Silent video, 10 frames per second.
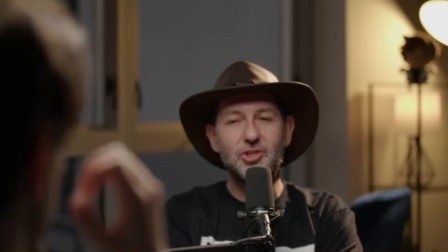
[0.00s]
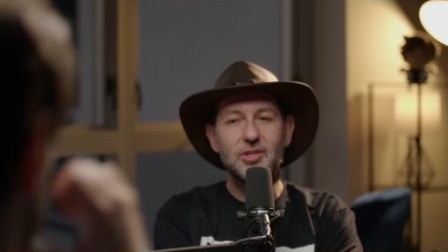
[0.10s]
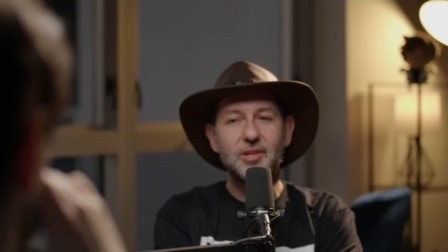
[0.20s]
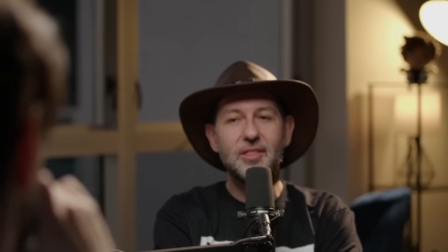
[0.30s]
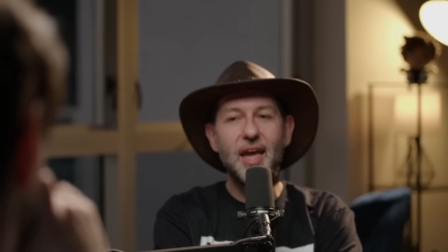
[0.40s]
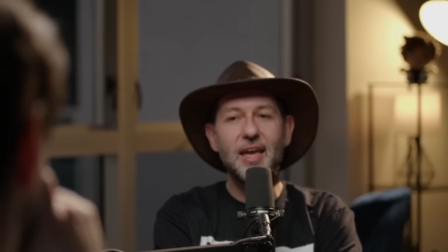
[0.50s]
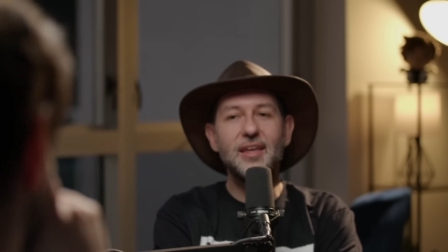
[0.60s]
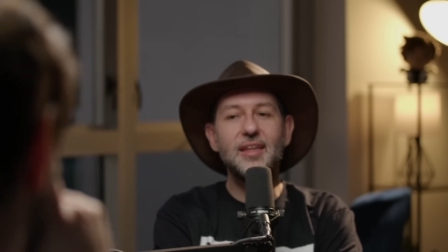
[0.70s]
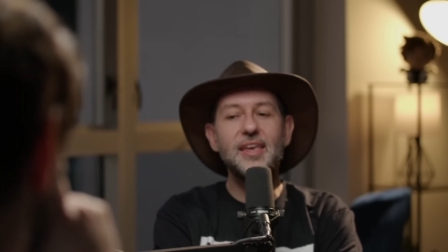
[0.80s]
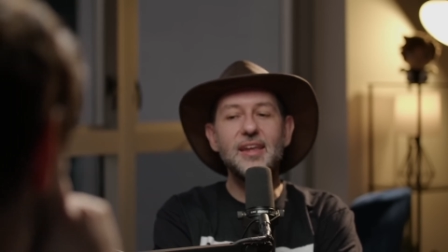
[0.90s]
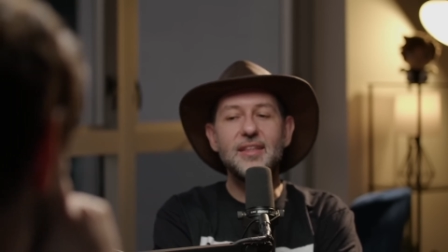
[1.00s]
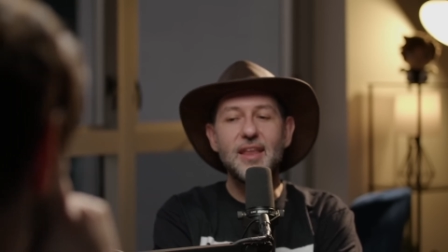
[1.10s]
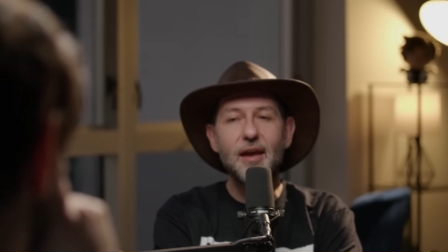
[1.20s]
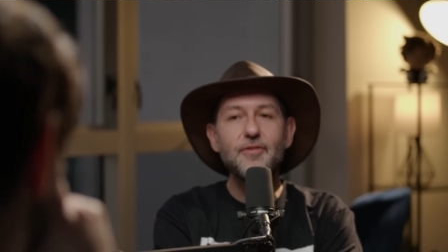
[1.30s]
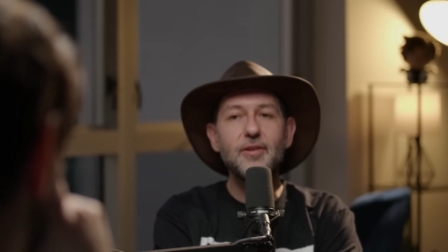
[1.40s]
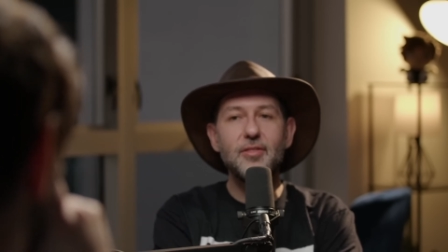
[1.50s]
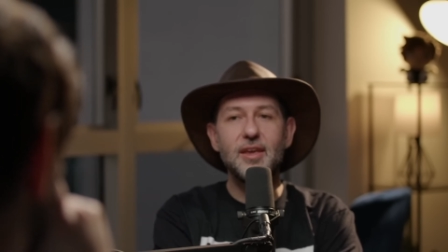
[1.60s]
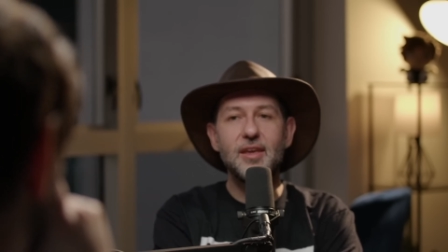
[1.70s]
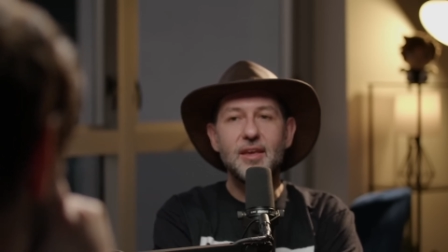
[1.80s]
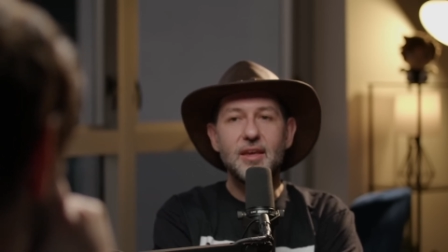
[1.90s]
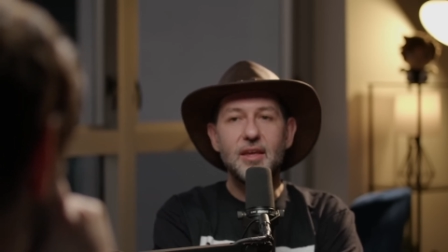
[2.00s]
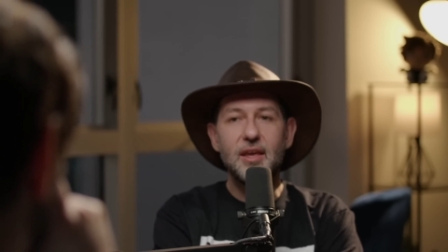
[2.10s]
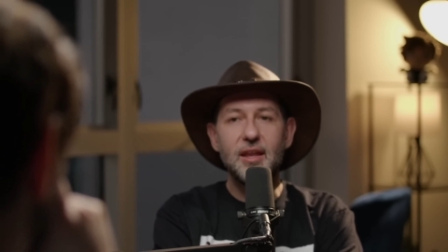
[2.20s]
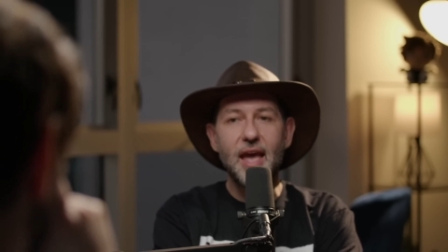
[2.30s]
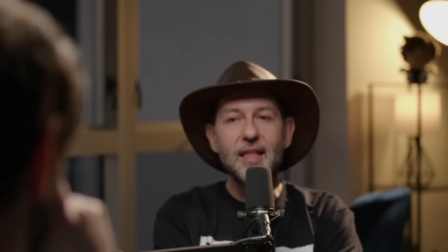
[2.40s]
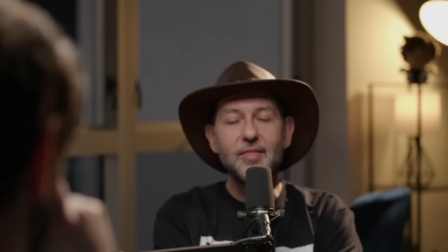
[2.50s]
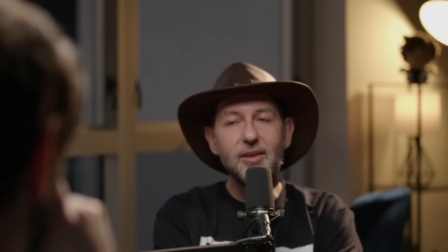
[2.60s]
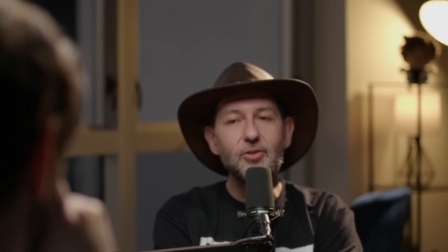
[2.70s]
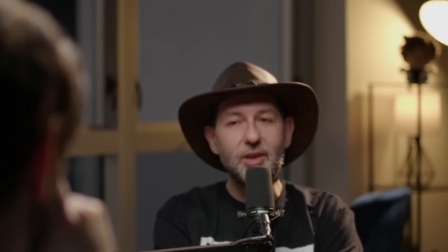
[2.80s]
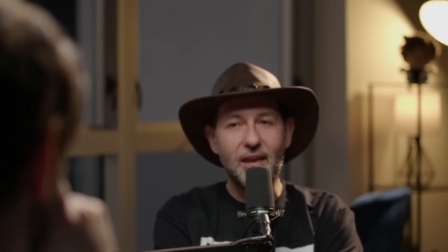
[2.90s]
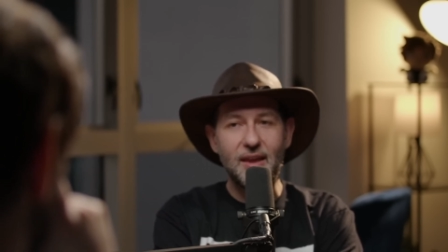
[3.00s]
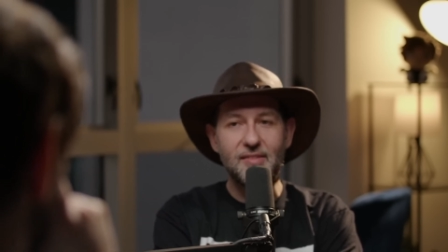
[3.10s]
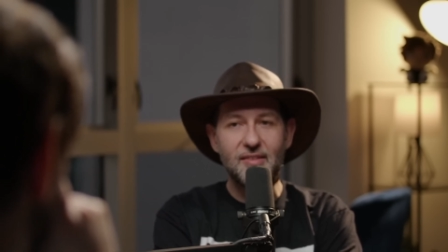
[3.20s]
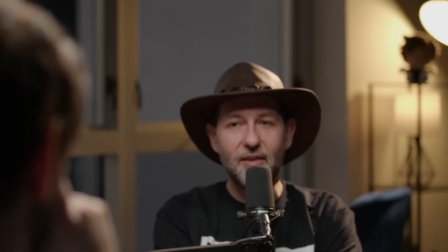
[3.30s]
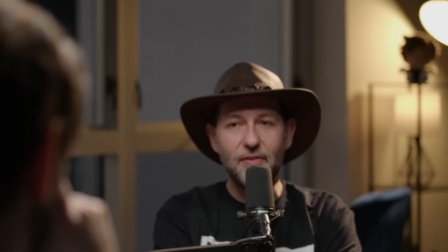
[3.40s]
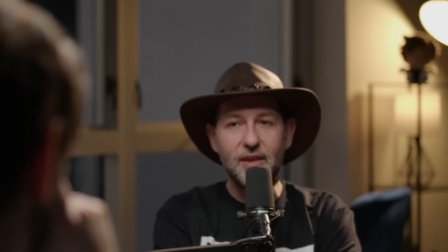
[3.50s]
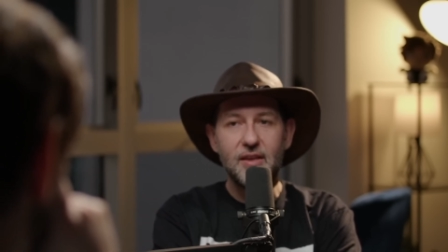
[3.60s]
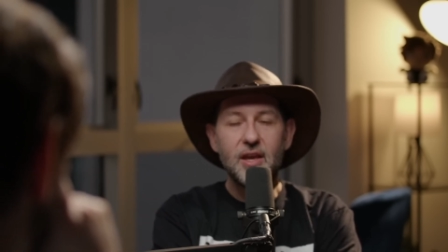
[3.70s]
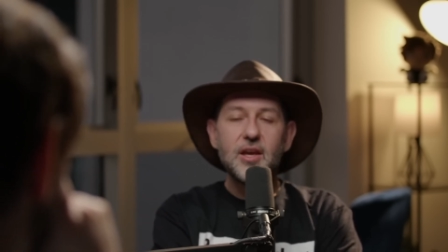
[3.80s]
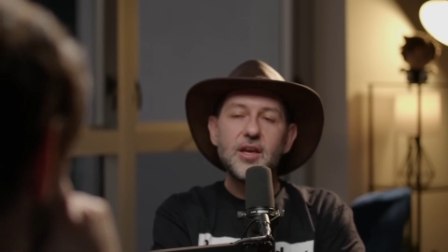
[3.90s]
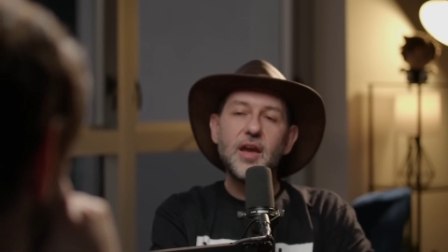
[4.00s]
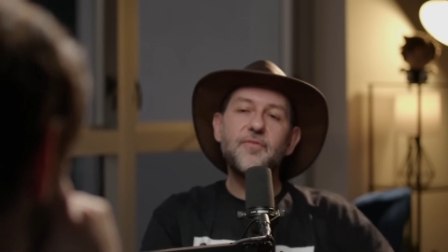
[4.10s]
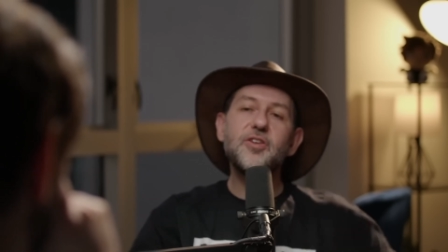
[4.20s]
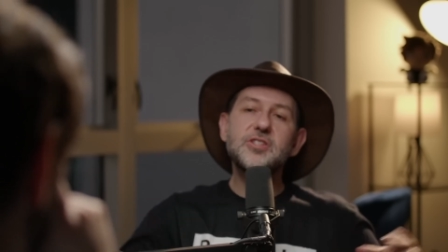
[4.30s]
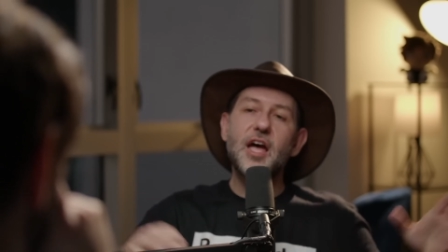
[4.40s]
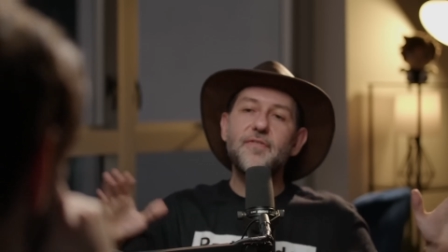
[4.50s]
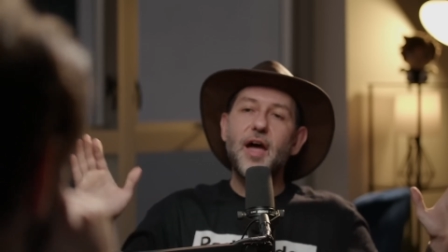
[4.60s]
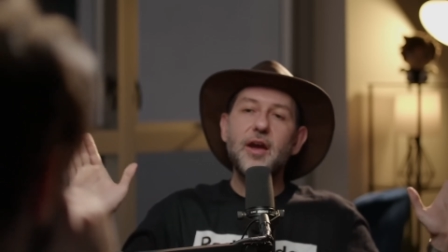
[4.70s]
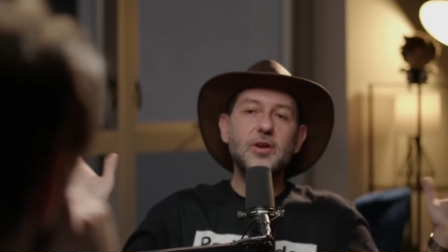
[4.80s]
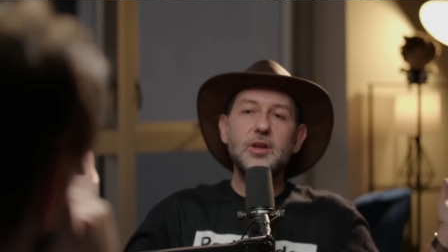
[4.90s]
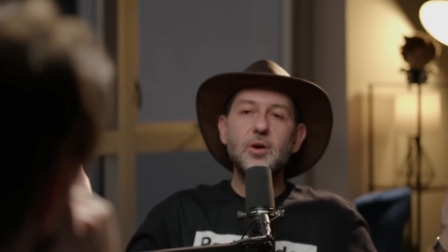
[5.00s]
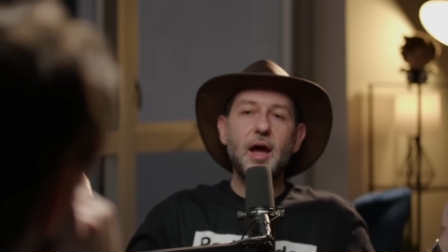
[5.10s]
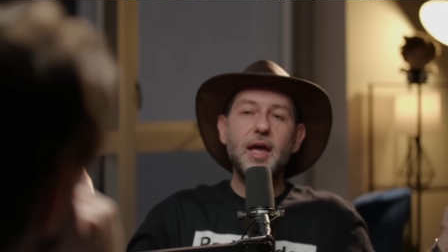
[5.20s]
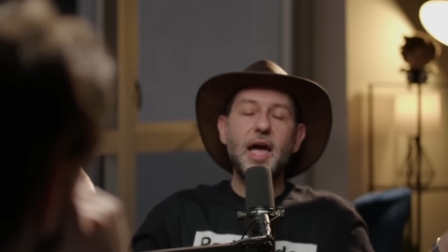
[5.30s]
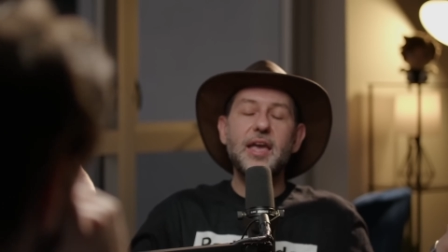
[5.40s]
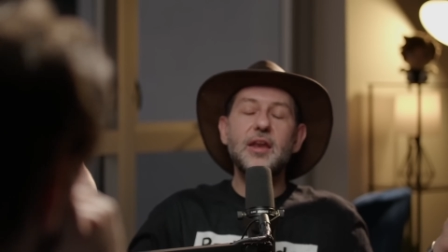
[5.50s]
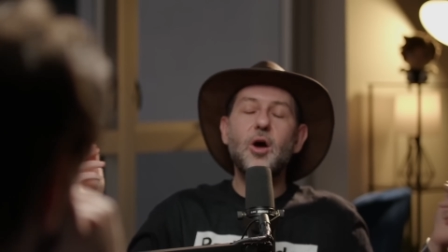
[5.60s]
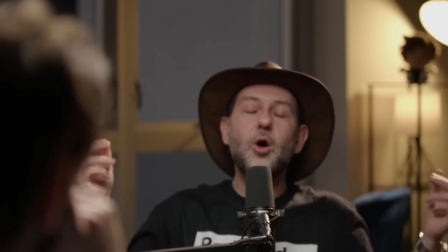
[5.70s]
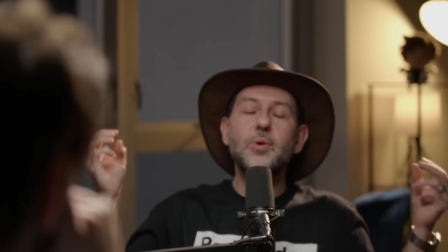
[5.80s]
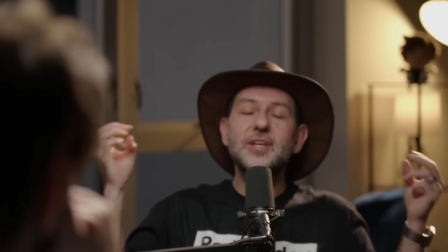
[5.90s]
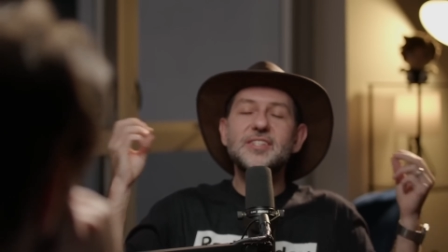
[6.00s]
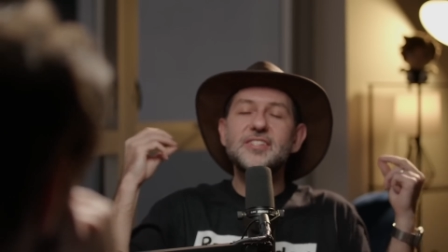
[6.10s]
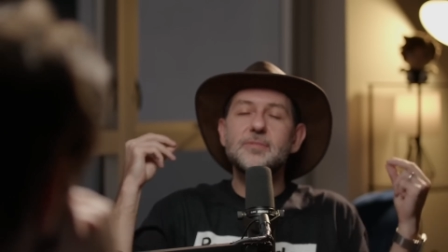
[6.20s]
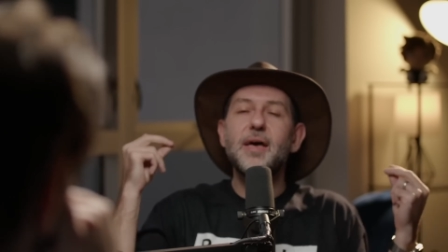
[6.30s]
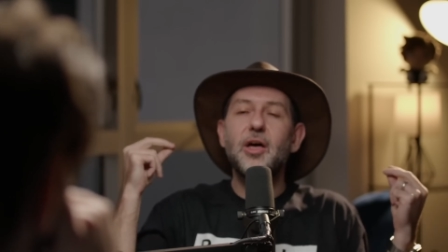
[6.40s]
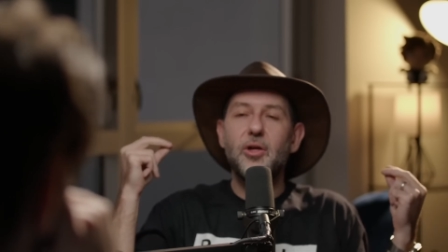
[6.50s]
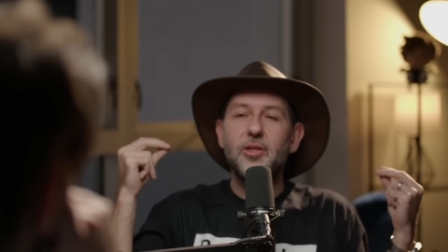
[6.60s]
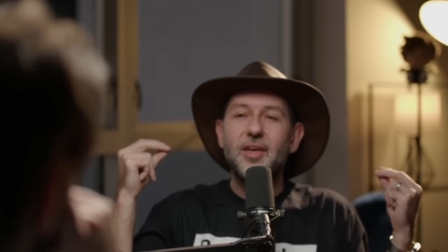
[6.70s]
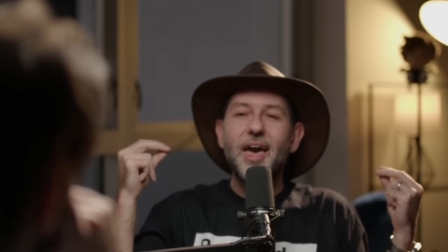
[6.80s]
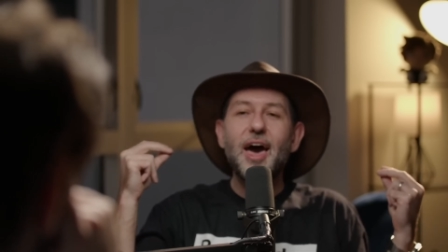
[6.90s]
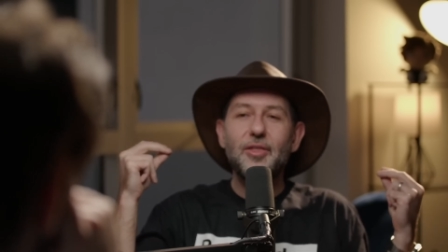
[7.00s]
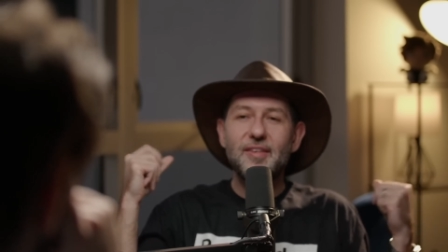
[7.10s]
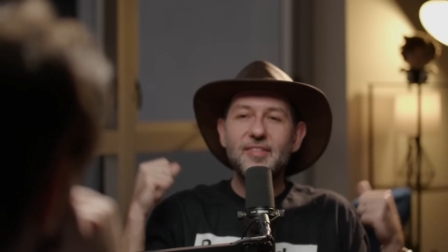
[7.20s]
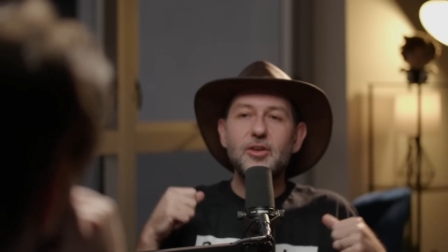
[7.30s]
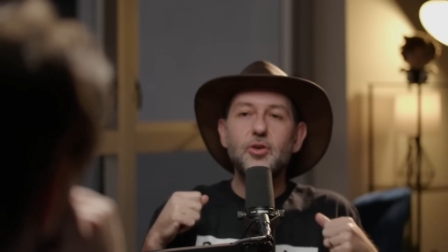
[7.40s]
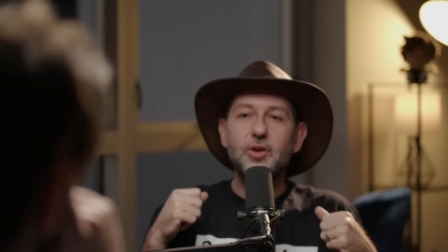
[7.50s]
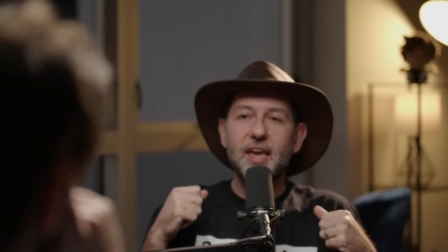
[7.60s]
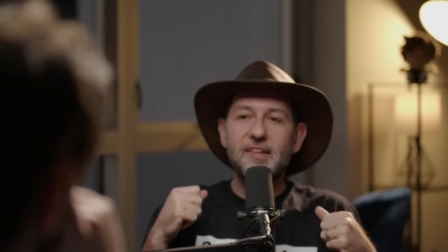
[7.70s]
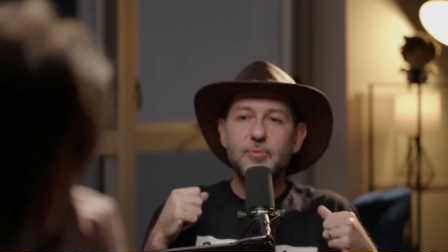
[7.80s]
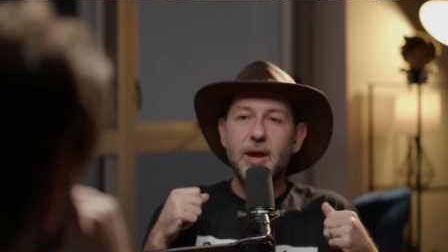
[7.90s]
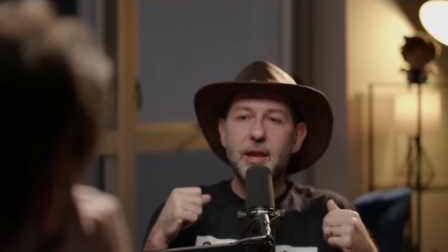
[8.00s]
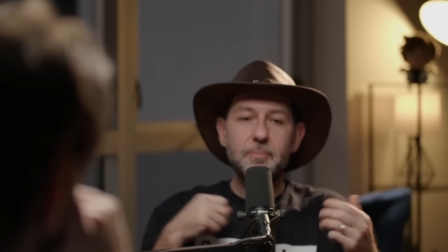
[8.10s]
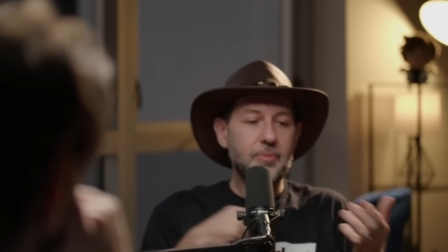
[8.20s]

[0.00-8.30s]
That he definitely, in that legal case, and first off, I already know, I can already smell how this legal case went.